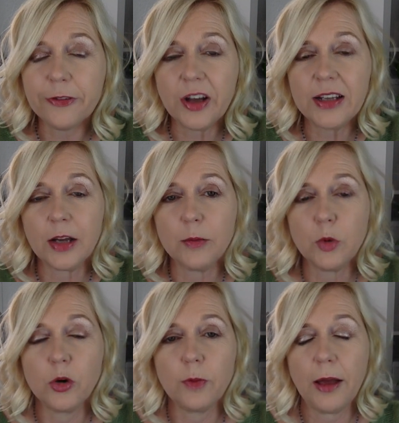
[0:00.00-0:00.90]
find out
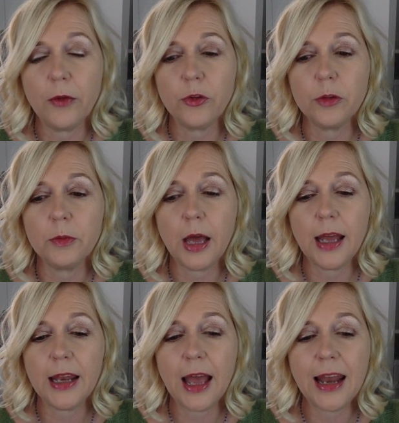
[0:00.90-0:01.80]
more about them
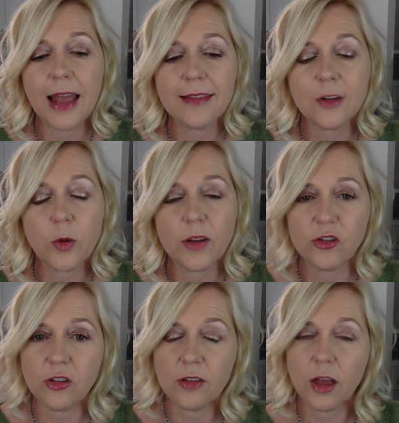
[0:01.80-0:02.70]
and ask
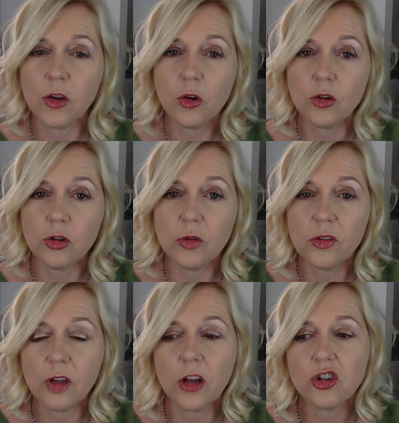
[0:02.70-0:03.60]
questions that are not too
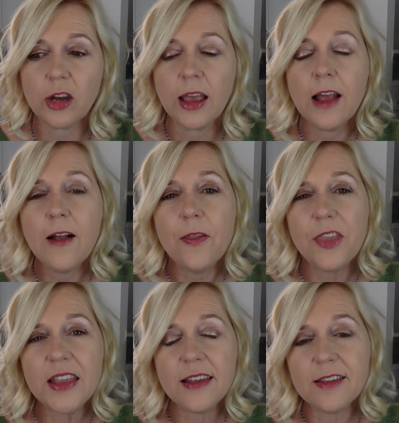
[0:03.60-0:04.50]
searching,
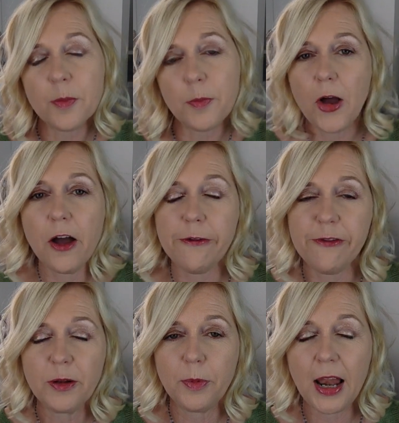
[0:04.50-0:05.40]
this is the
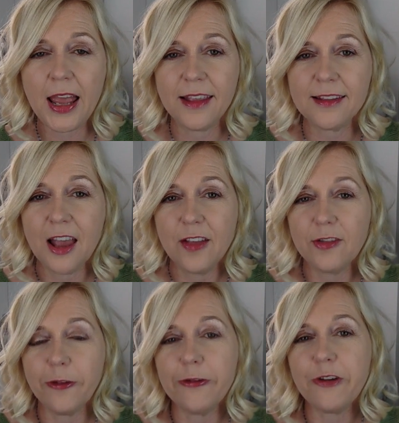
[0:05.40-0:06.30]
perfect place
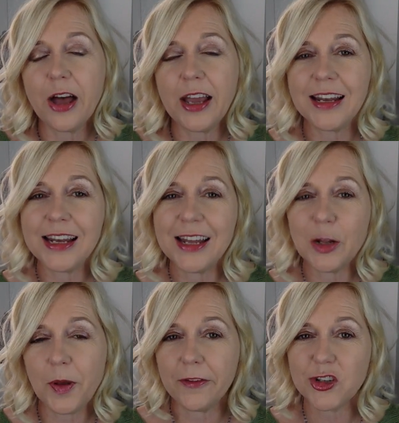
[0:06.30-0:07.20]
to find a
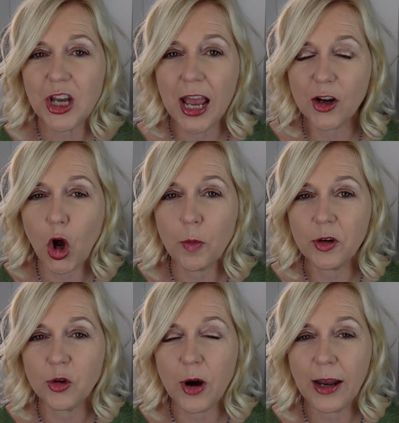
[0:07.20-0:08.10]
little bit of shared
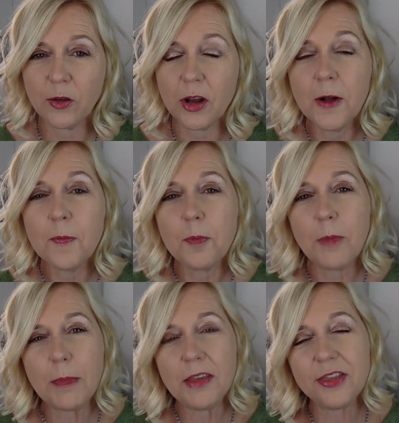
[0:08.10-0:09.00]
common ground.
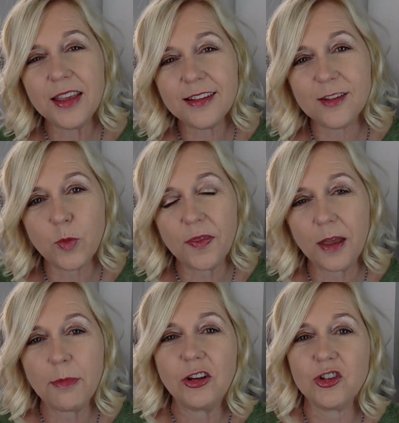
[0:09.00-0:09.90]
Maybe this is when
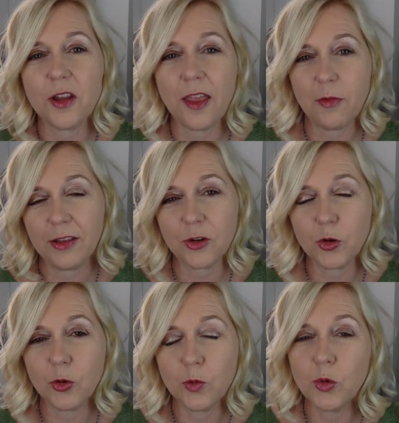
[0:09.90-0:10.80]
they mention that they went to
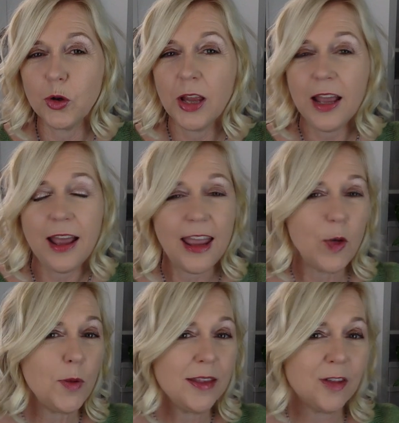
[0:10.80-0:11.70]
Cornwall.
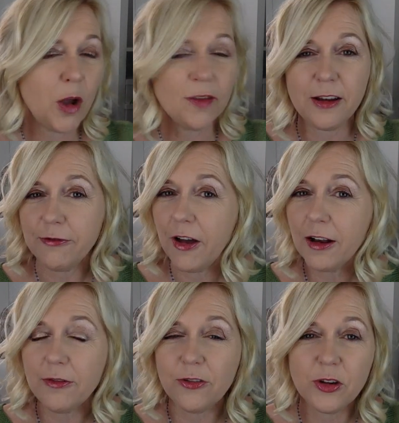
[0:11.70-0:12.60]
It'll be totally
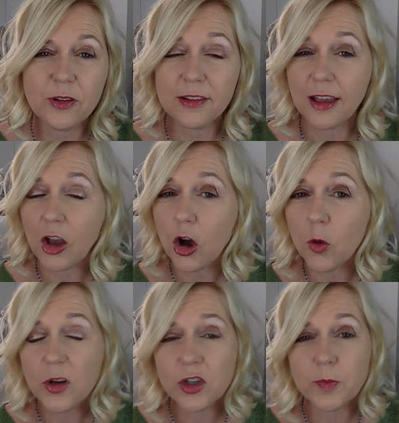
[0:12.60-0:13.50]
fine for you to say,
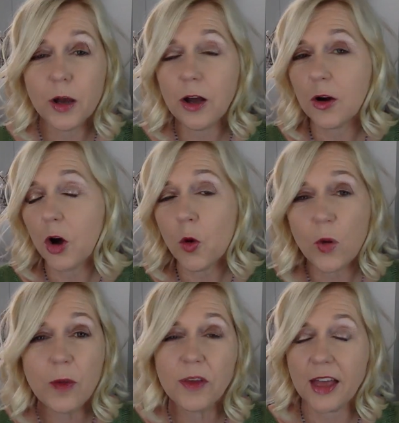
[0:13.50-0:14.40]
oh, which part? Oh,
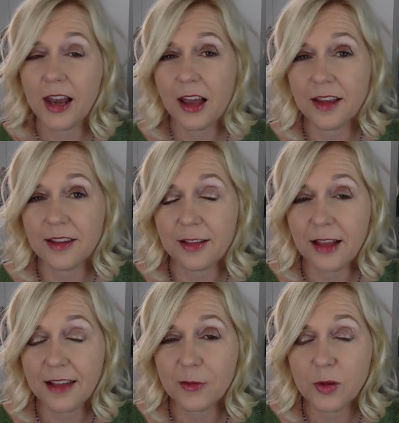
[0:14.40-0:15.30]
we were there
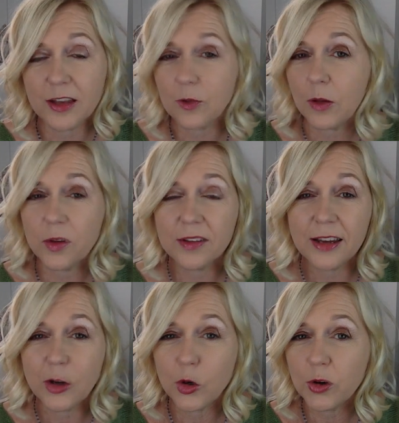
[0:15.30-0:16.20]
last week as well.
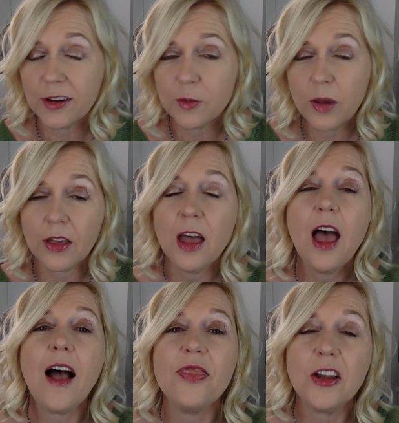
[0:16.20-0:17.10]
Wasn't it glorious weather?
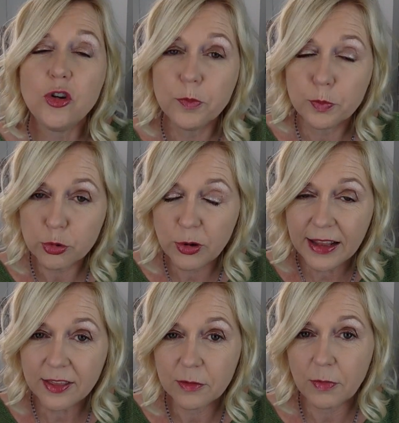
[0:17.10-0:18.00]
And then you
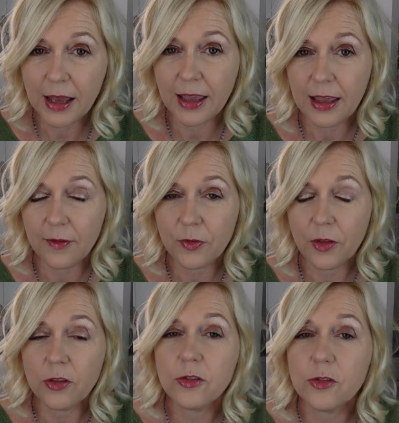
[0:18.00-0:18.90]
bring them back
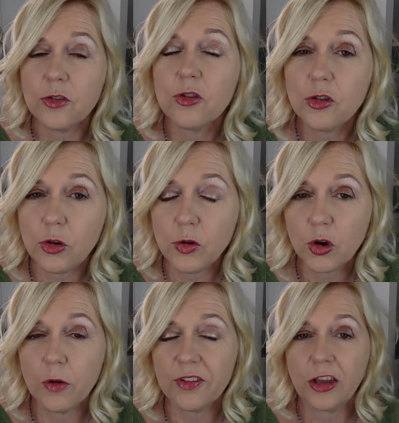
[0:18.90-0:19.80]
to the
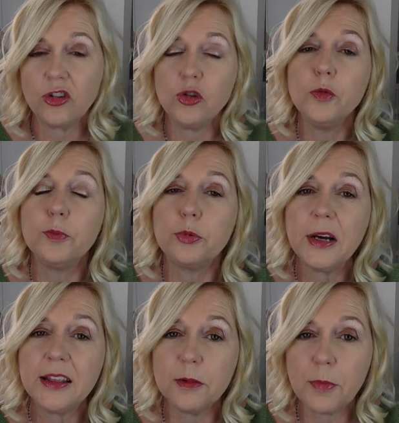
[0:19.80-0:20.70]
conversation. You
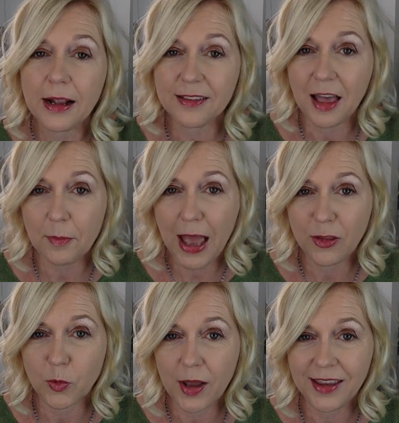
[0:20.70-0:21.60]
bring them back to that
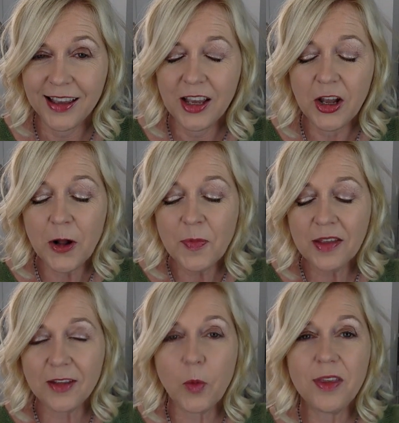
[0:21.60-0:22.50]
pathway.
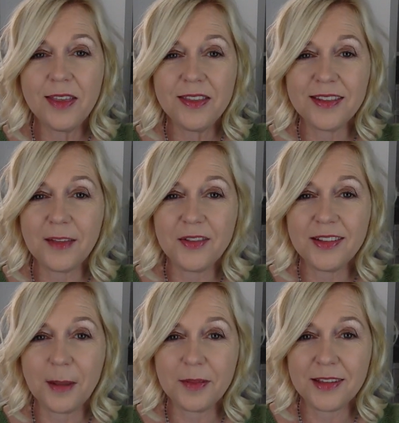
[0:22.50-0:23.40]
So within the 7
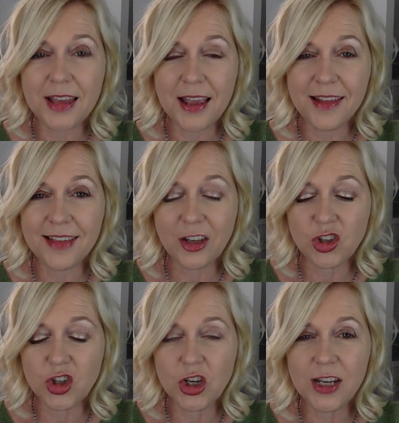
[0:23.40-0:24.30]
steps to yes, that
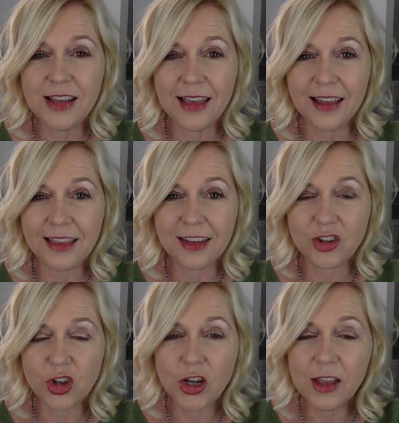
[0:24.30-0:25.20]
journey
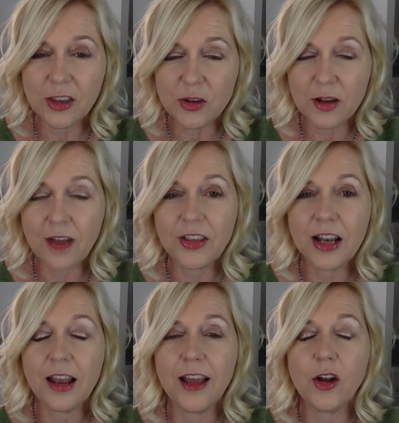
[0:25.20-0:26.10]
that you guide the
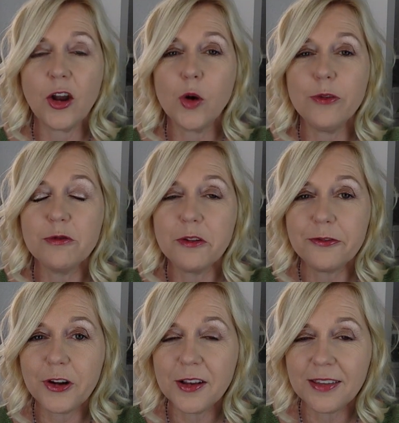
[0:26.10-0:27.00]
client on, I often
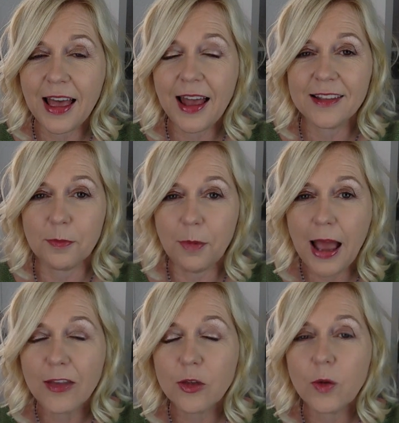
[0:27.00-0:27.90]
refer to that as a
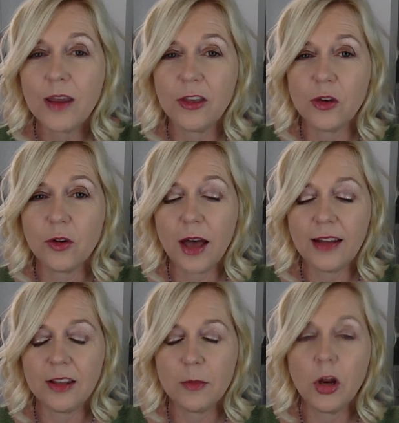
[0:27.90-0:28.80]
pathway that you're
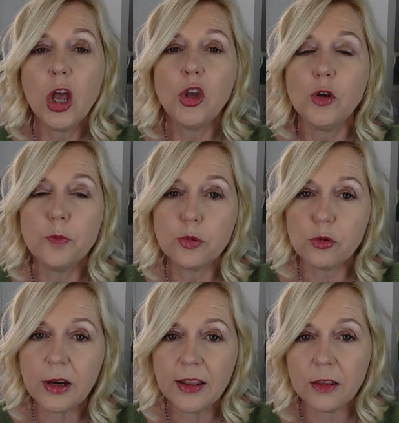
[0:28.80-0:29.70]
guiding them on. You
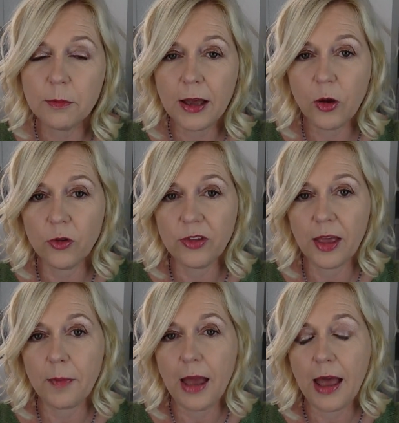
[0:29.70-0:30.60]
bring them back onto
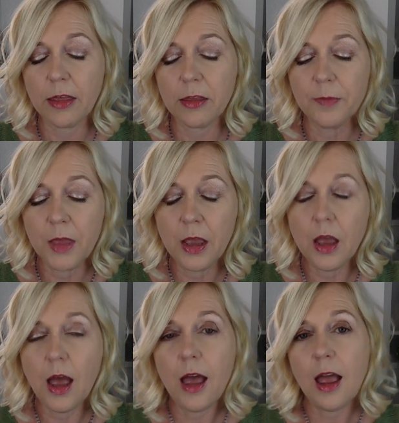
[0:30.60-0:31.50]
that path.
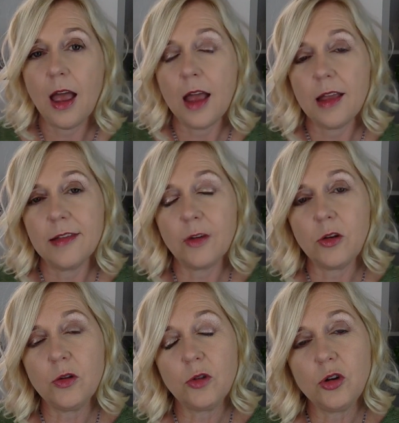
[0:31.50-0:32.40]
So
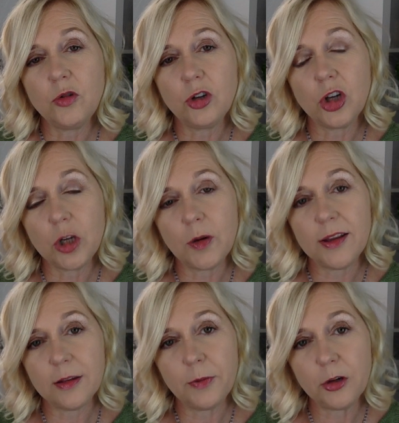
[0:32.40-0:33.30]
you can do
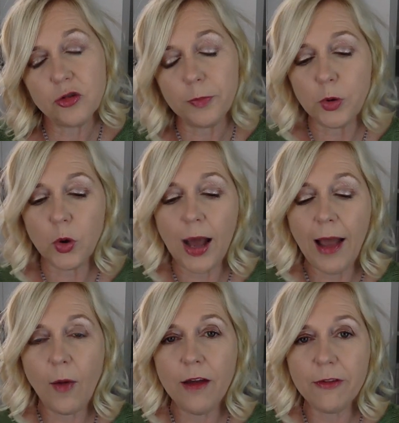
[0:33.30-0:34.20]
it to build rapport.
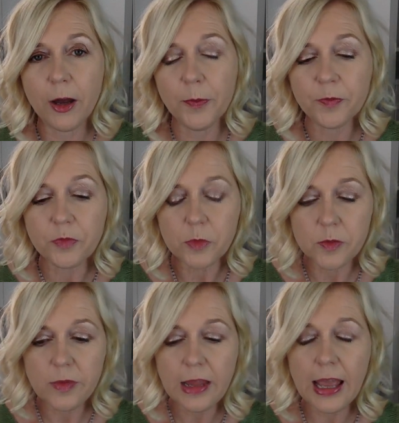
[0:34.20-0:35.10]
However,
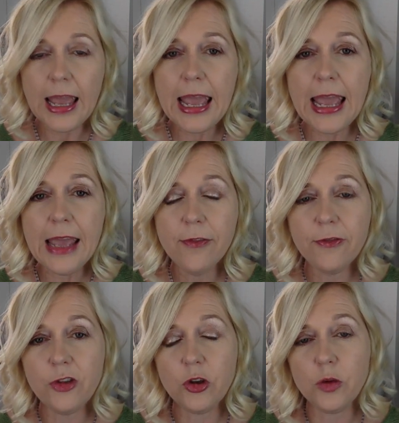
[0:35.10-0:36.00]

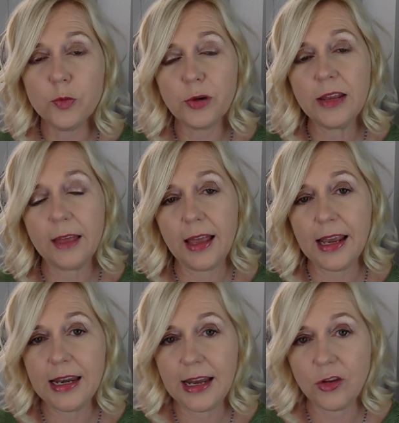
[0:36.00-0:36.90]
if you bring that
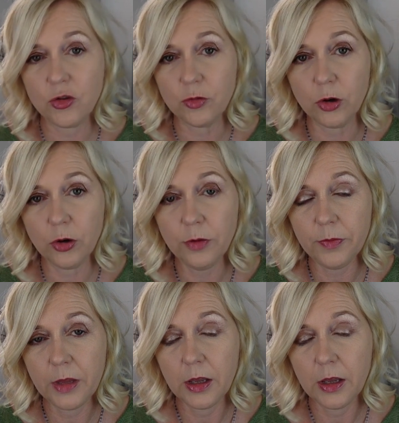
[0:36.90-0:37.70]
in later on,